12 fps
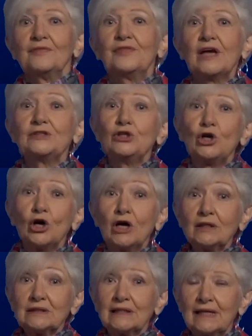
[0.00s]
Then
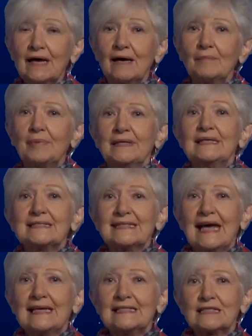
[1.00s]
your club is
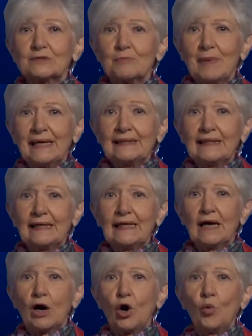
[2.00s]
a
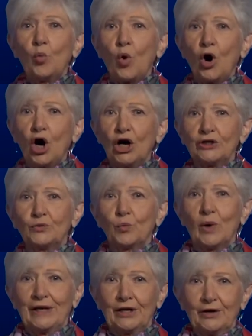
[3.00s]
Smedley Award
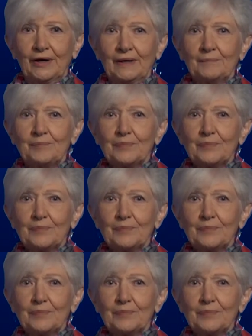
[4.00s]
winner.